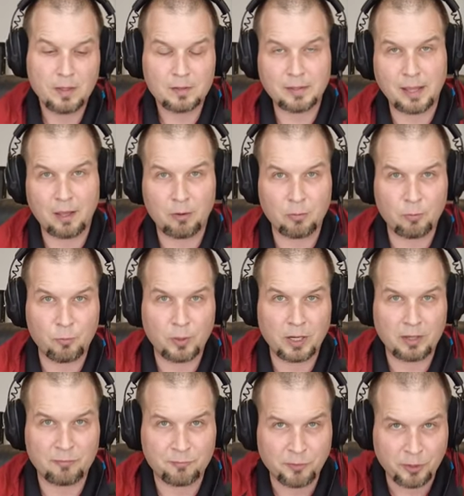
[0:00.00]
Now, when
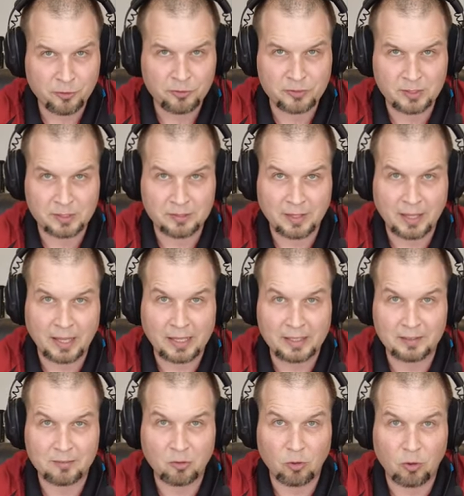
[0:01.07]
I first did that,
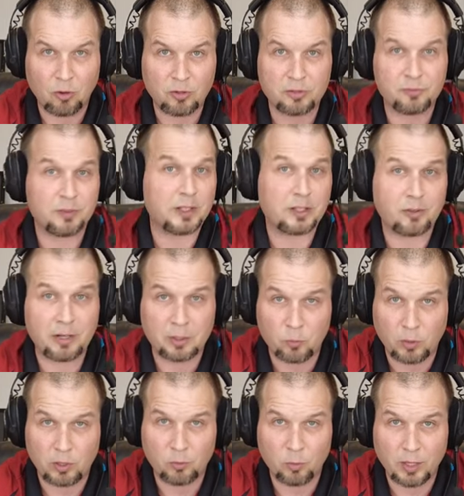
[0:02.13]
all the flickering
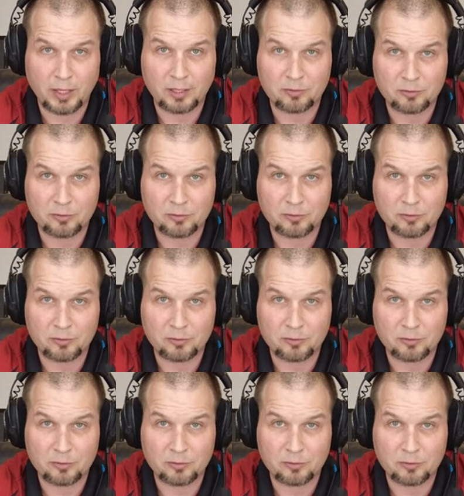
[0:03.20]
went away.